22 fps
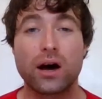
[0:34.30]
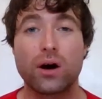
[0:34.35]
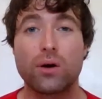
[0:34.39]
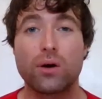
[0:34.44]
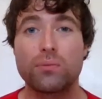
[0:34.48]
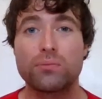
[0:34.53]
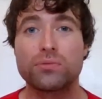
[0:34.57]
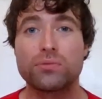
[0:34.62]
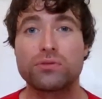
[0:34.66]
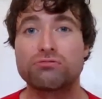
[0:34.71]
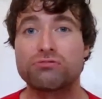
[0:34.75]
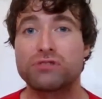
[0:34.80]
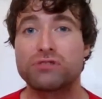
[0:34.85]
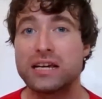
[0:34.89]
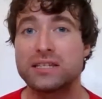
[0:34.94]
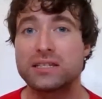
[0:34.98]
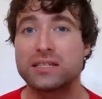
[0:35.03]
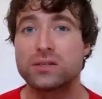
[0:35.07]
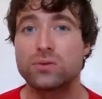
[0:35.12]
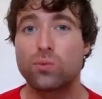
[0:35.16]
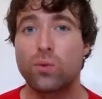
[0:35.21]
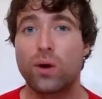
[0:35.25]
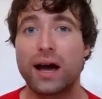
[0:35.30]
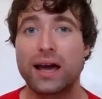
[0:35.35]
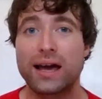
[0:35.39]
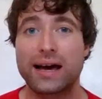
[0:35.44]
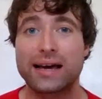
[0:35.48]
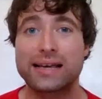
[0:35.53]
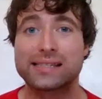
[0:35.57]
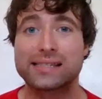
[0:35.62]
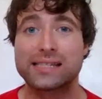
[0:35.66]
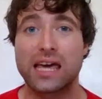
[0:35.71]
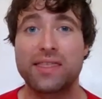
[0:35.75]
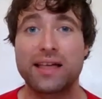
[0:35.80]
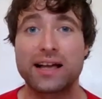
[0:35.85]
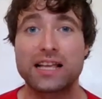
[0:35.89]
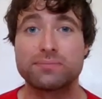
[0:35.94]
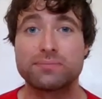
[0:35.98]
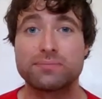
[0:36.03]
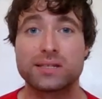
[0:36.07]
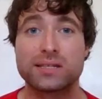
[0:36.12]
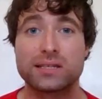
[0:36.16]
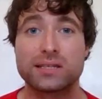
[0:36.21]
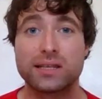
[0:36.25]
Now, the reason why I say
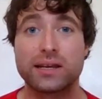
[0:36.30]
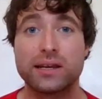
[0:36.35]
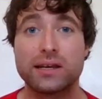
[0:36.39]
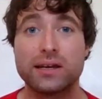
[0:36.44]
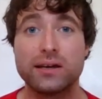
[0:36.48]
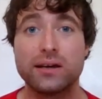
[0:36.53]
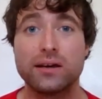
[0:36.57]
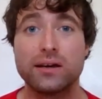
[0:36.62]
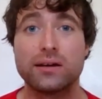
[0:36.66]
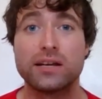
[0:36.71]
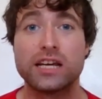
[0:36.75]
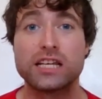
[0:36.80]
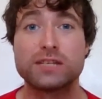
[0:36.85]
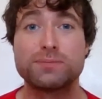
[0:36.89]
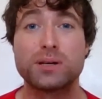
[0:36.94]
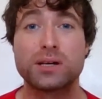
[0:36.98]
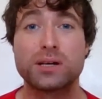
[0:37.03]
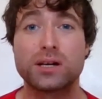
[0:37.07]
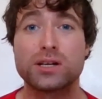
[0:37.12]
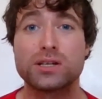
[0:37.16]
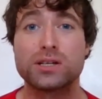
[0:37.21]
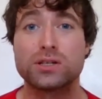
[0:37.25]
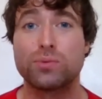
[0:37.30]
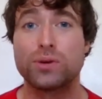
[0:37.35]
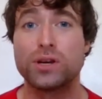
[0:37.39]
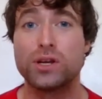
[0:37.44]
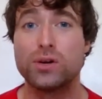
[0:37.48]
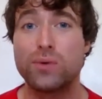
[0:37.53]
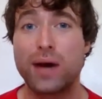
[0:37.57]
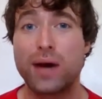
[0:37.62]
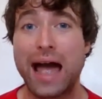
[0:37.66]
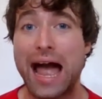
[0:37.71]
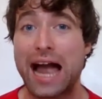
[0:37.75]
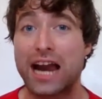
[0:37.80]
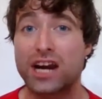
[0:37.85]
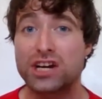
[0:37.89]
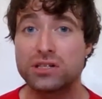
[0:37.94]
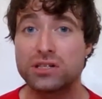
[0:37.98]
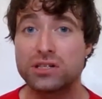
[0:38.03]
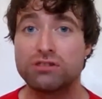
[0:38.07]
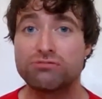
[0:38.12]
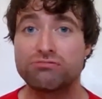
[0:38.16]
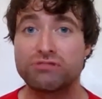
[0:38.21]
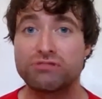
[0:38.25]
that's misleading is because when you
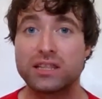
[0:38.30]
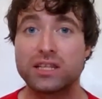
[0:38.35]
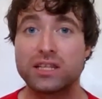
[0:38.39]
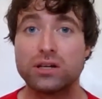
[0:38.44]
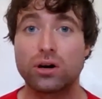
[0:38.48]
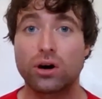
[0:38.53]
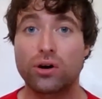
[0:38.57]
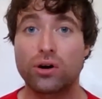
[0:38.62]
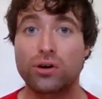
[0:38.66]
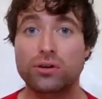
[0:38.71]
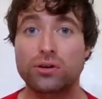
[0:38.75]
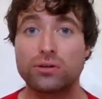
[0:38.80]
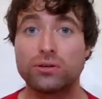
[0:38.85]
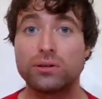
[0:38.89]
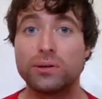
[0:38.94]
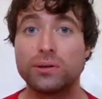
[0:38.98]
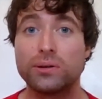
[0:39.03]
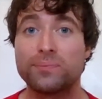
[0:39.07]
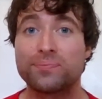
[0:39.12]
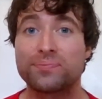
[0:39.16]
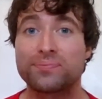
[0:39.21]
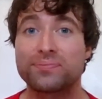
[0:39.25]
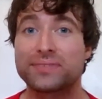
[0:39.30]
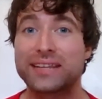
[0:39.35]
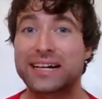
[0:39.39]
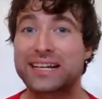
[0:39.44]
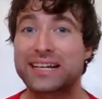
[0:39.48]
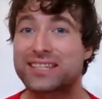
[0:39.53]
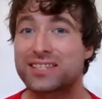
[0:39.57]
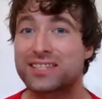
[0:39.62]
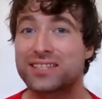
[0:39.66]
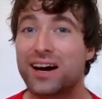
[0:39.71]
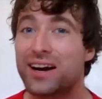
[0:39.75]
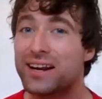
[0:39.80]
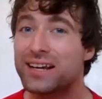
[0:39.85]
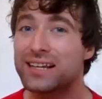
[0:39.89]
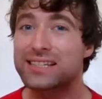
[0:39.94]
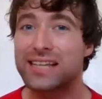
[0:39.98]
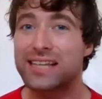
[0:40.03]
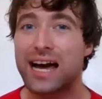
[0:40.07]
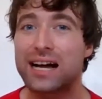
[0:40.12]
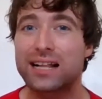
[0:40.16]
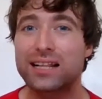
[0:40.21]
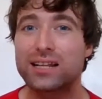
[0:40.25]
actually read the article, that's not
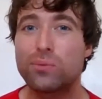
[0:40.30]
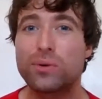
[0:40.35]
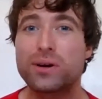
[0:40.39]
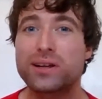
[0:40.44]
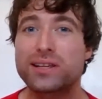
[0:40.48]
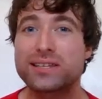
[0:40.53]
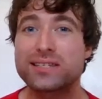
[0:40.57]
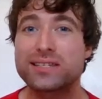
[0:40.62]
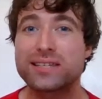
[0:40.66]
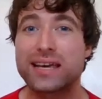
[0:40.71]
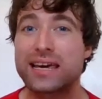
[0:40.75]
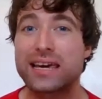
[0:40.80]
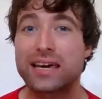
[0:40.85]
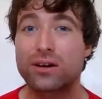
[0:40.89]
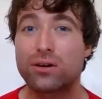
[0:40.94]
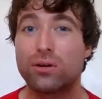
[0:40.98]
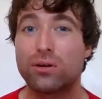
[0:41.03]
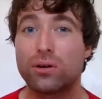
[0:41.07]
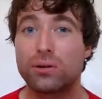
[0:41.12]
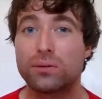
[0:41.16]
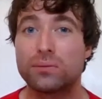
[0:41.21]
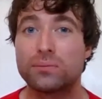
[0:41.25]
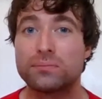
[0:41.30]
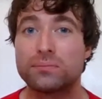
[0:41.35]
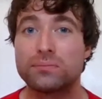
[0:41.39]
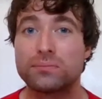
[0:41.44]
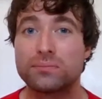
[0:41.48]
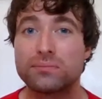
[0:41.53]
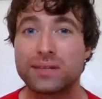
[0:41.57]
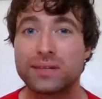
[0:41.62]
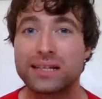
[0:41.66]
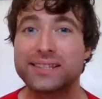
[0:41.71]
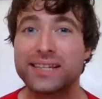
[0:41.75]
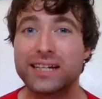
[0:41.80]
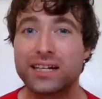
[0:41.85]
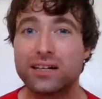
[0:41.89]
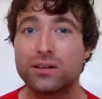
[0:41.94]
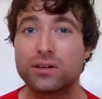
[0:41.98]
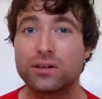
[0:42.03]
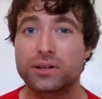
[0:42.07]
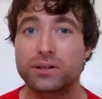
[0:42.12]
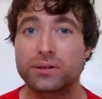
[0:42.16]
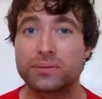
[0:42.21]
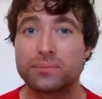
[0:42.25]
exactly what it's saying at all. Let's take a
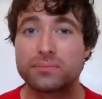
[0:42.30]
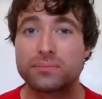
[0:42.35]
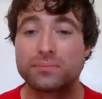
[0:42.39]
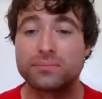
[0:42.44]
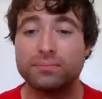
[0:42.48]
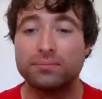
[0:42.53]
look.